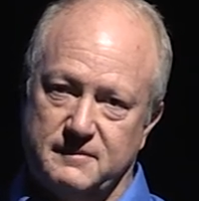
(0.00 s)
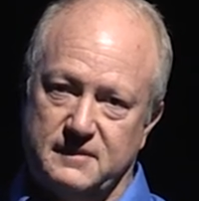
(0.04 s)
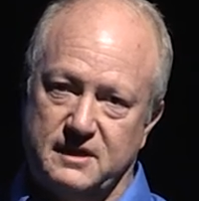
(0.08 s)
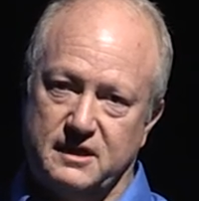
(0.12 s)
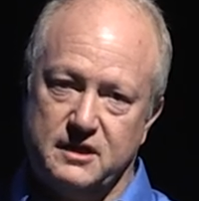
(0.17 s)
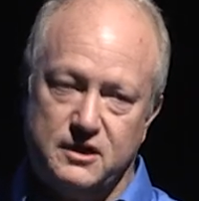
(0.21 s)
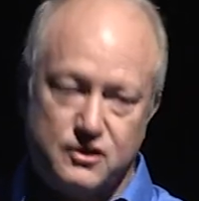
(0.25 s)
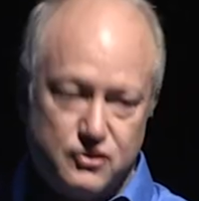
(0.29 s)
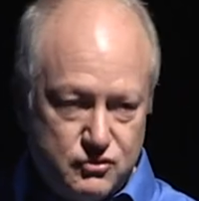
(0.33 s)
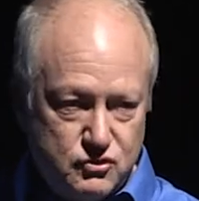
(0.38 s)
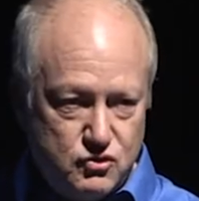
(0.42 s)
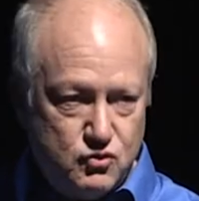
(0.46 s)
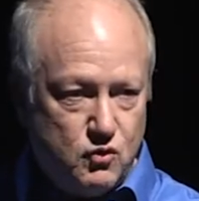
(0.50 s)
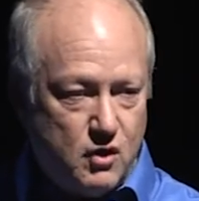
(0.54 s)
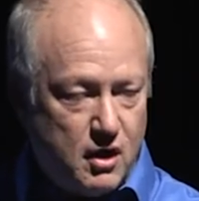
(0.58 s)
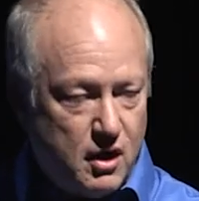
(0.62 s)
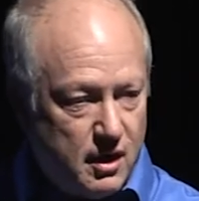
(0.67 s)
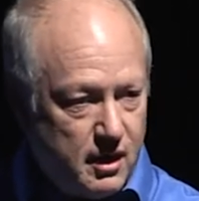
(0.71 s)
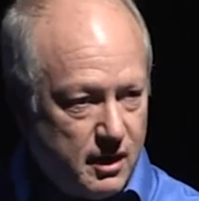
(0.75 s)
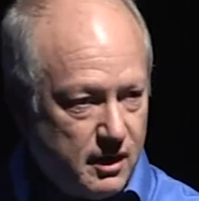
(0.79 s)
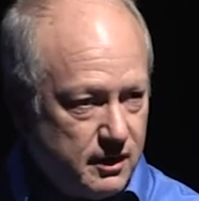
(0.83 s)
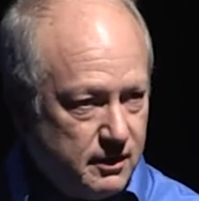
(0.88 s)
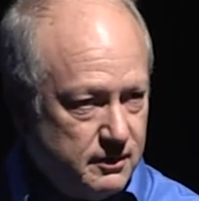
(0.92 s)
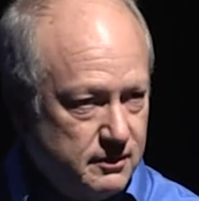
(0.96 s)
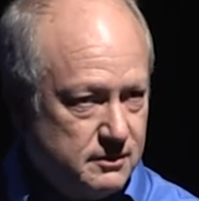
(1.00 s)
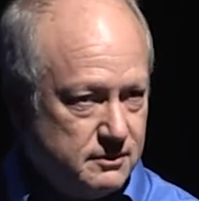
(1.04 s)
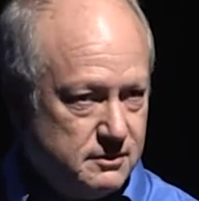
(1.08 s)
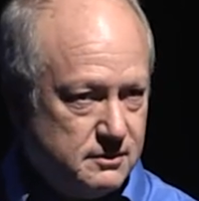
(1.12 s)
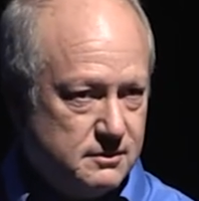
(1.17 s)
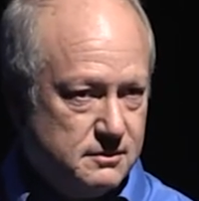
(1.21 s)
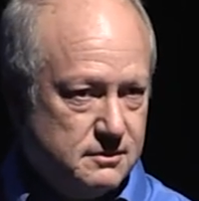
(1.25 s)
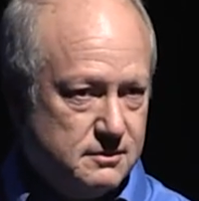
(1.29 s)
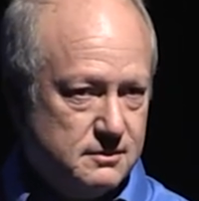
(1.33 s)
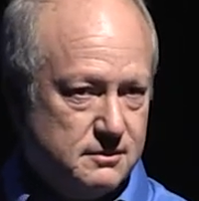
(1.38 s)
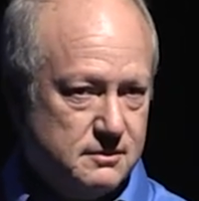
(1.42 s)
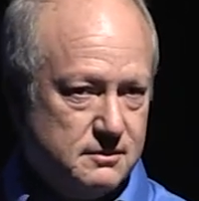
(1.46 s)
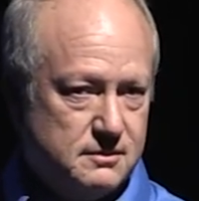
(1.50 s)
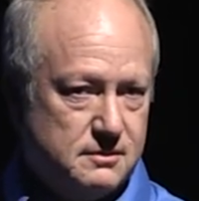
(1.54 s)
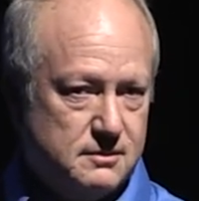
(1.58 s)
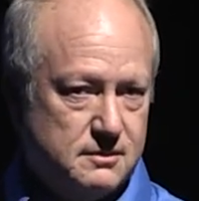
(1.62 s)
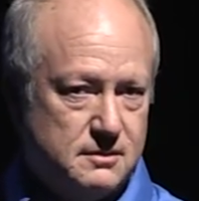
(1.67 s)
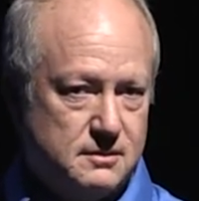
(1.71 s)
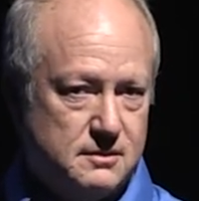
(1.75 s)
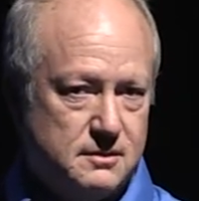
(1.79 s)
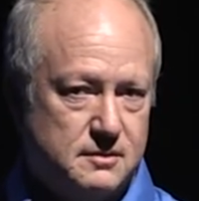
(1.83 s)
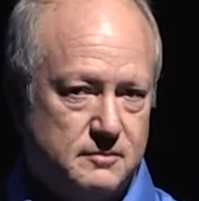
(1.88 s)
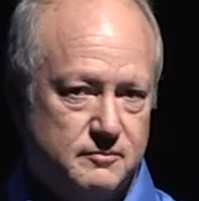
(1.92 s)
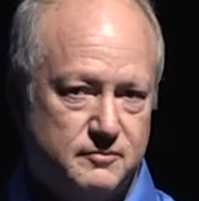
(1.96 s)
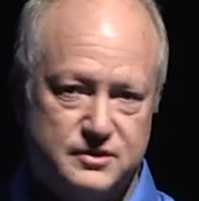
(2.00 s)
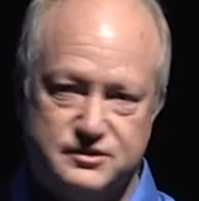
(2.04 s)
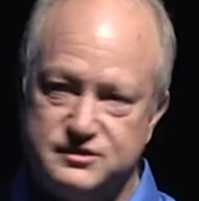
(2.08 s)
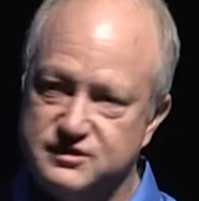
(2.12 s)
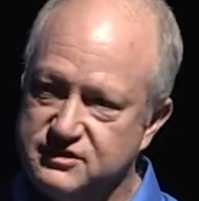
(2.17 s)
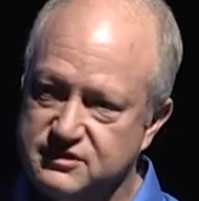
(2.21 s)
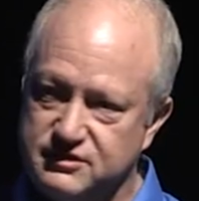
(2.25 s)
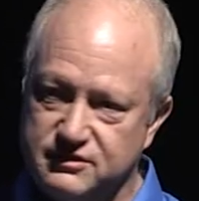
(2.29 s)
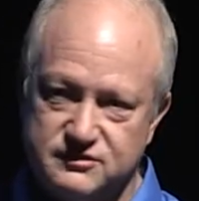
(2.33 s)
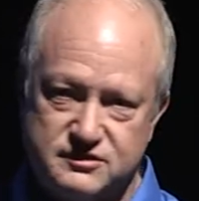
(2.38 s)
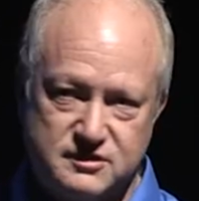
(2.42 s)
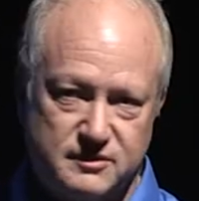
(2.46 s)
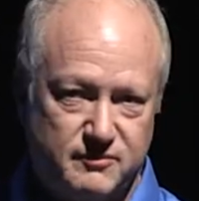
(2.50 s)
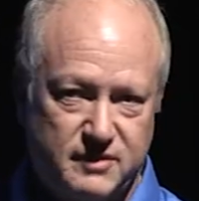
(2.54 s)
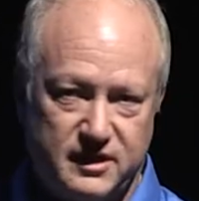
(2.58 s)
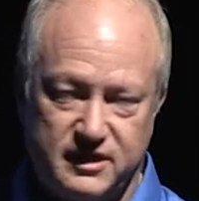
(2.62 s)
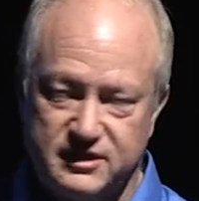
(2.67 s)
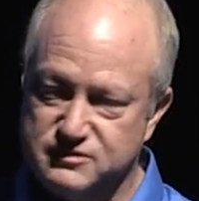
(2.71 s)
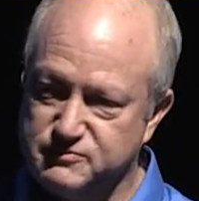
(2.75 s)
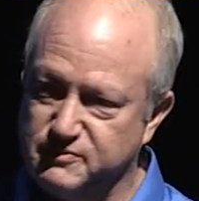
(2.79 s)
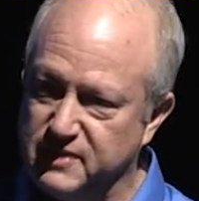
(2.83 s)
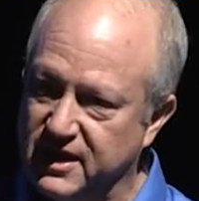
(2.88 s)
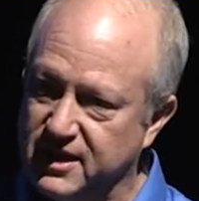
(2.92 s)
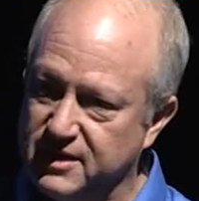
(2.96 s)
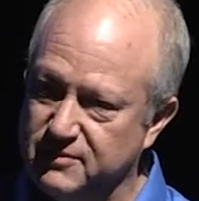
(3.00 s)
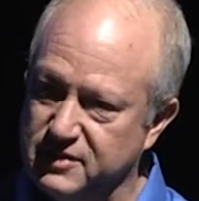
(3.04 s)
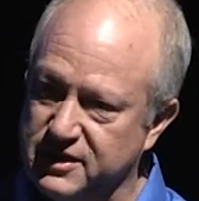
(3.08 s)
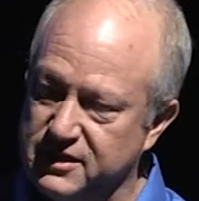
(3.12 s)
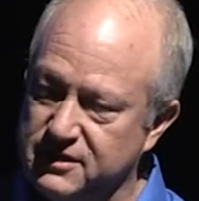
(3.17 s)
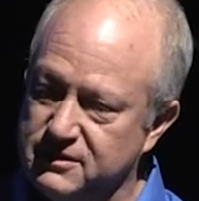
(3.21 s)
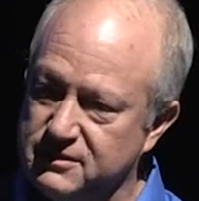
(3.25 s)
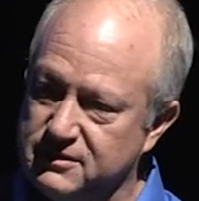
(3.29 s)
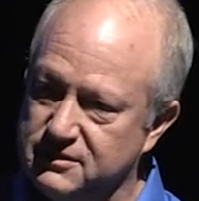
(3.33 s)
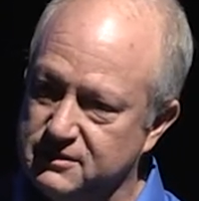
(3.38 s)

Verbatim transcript: And here you are, but you're still somebody's baby